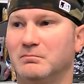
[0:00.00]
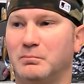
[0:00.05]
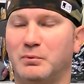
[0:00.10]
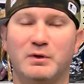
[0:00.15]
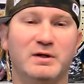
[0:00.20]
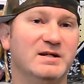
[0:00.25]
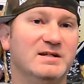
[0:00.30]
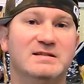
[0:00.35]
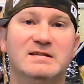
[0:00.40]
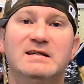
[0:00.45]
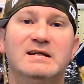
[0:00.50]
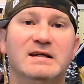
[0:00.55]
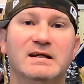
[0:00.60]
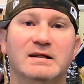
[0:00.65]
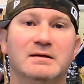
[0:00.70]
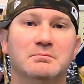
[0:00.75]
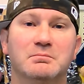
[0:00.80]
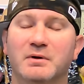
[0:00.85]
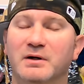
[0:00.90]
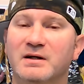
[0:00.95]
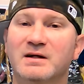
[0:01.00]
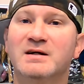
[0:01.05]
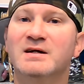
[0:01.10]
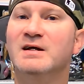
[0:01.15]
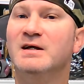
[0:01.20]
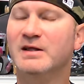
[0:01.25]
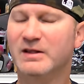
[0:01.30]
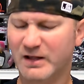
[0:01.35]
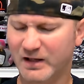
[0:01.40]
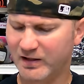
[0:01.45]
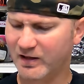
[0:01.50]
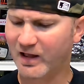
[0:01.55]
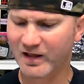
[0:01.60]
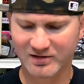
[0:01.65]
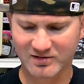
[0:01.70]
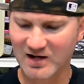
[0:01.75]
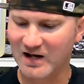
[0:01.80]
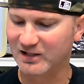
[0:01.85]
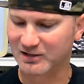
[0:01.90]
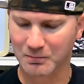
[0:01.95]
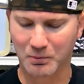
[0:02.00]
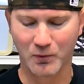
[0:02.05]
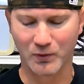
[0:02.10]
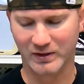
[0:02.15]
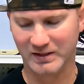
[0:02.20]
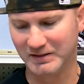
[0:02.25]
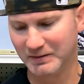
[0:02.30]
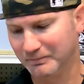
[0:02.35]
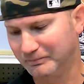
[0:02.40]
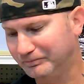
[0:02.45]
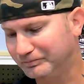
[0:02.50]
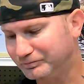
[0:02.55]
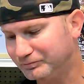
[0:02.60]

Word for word: preteen, but th- that's not the point.